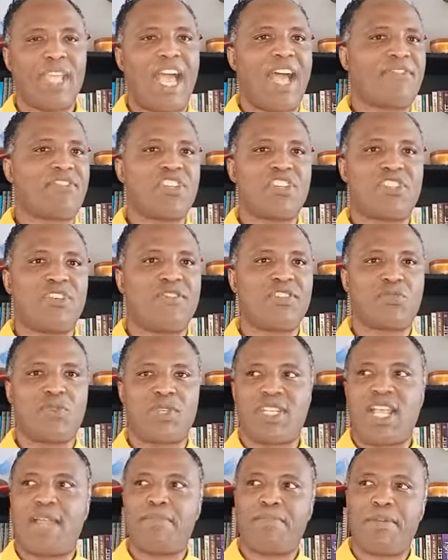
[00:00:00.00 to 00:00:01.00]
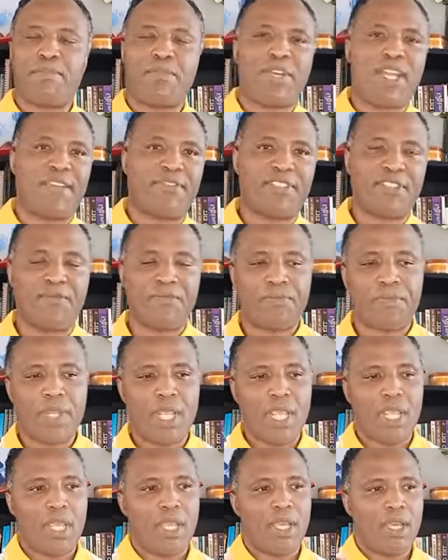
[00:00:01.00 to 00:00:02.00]
After the service was done, people left.
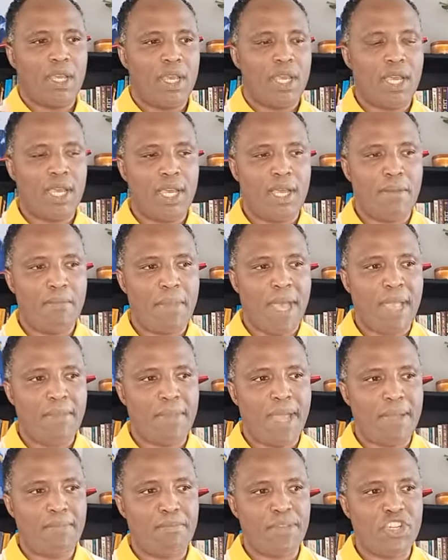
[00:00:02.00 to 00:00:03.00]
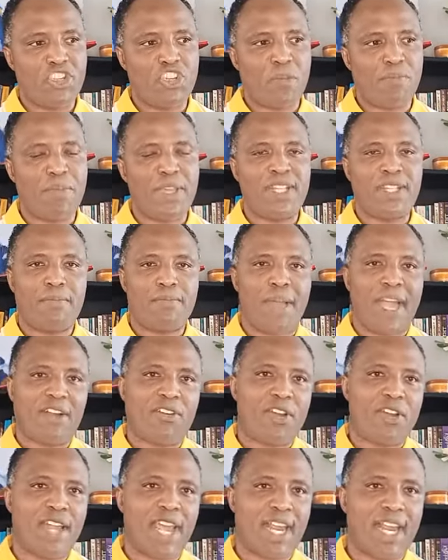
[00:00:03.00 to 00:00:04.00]
Uh, my, my bishop and the
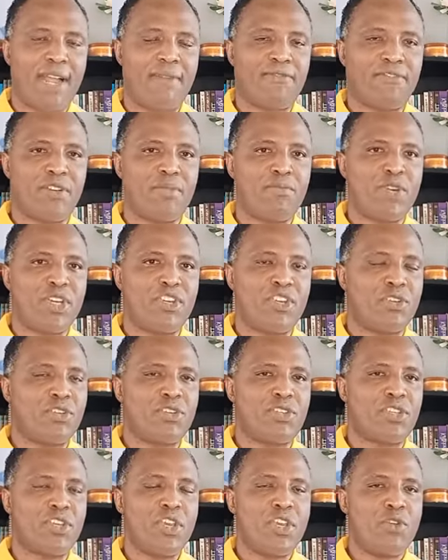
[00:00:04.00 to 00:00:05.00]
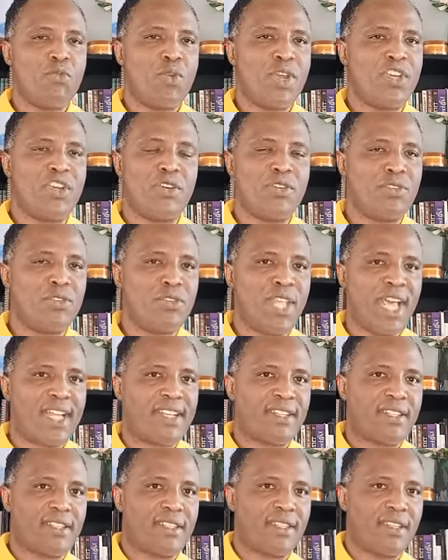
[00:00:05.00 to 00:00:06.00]
background I come from, we don't, we don't do
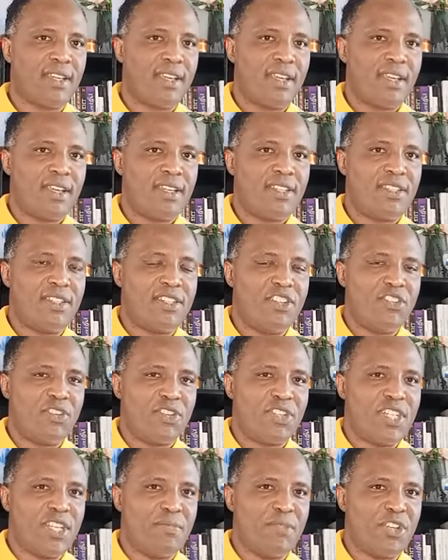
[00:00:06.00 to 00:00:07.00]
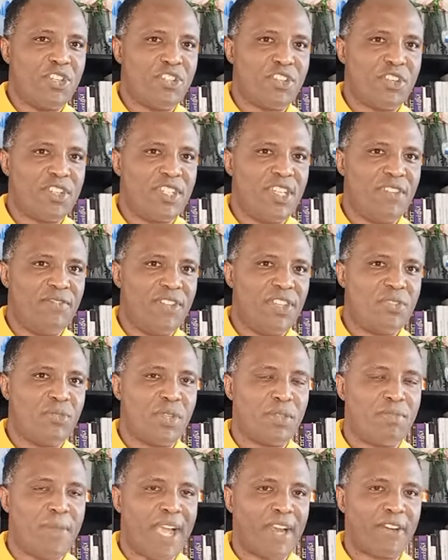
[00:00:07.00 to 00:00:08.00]
that, you know, demons on TVs
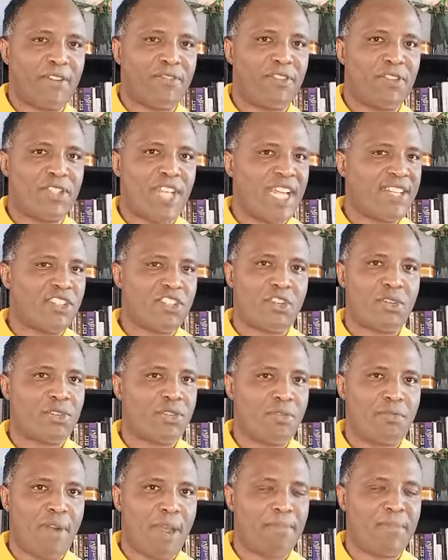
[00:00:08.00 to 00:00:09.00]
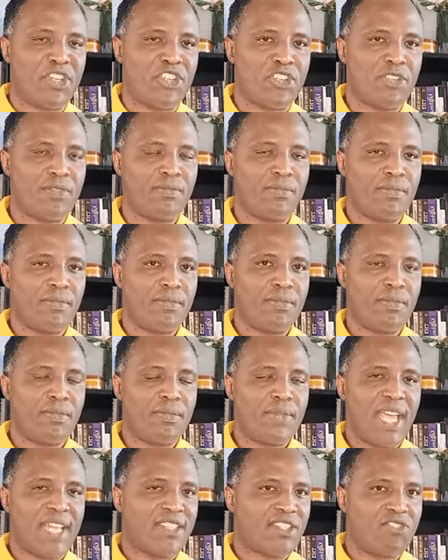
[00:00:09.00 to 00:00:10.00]
with microphone. That's total rubbish.
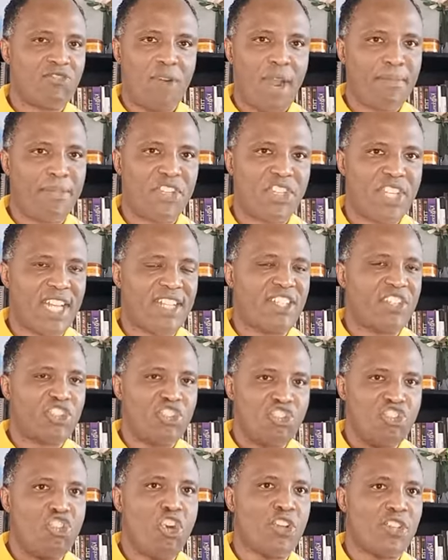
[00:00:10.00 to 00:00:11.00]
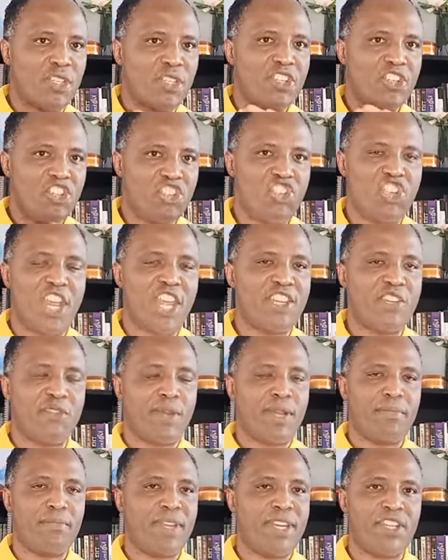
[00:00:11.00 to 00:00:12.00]
That's rubbish. That is not
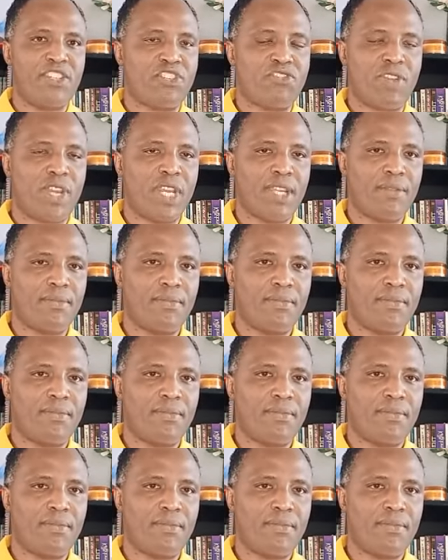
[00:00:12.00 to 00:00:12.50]
genuine ministry.